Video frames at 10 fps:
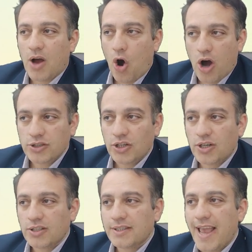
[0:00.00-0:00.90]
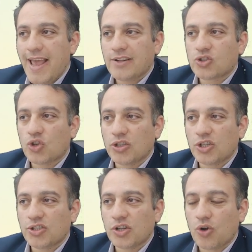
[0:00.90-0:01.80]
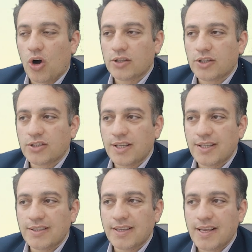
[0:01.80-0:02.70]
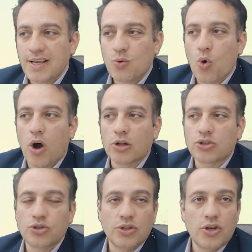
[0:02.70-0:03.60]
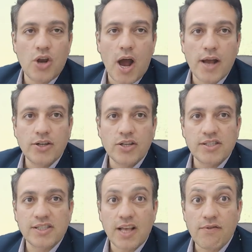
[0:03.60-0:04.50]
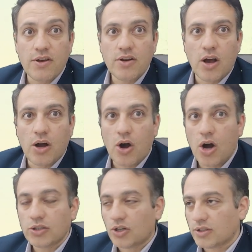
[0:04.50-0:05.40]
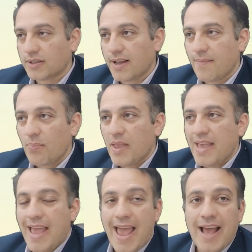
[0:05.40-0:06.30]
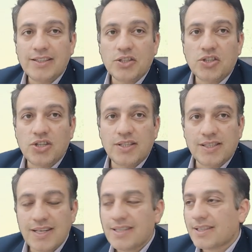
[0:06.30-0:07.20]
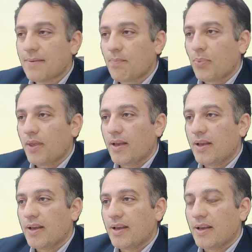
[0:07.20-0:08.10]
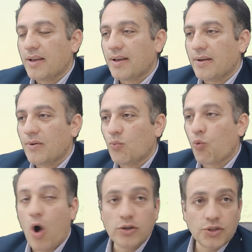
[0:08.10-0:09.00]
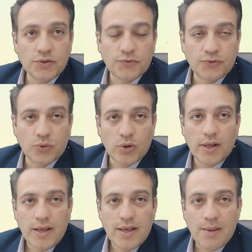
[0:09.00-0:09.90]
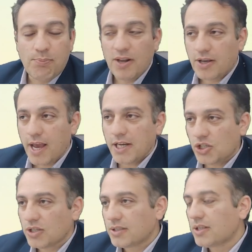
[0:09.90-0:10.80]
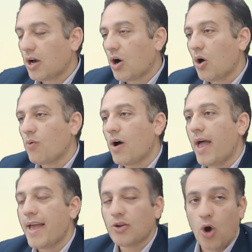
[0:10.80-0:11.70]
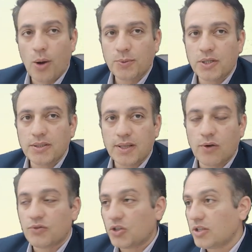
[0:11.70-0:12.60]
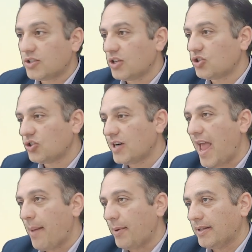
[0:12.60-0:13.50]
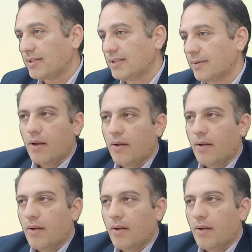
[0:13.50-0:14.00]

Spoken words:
others, and suggested others is equal to 97 others. And this is wonderful applications of and options of ResearchRabbit.